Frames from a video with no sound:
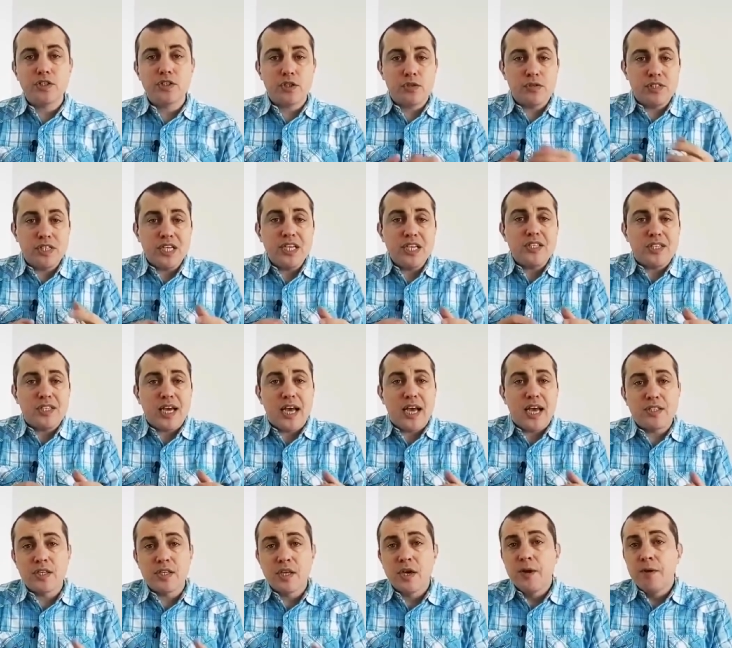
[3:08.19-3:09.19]
So D
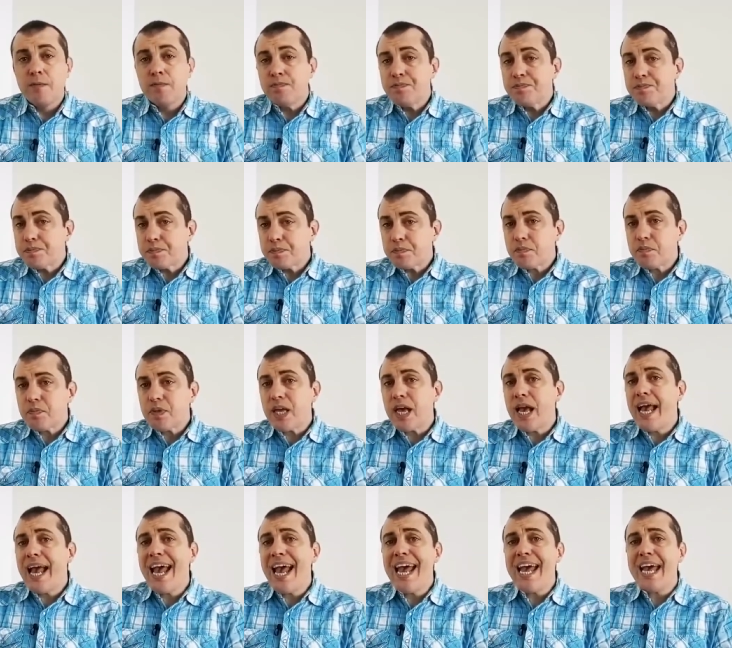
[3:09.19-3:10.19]
says,
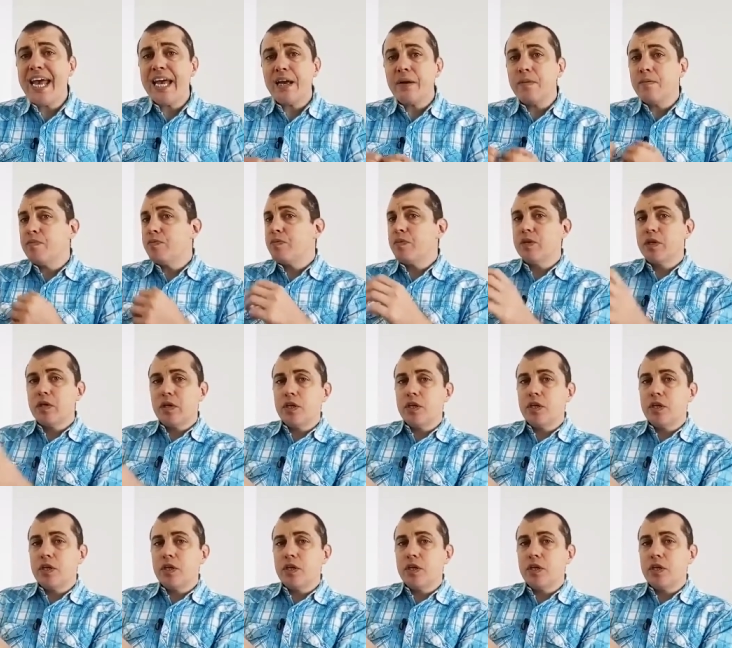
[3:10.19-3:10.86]
hey,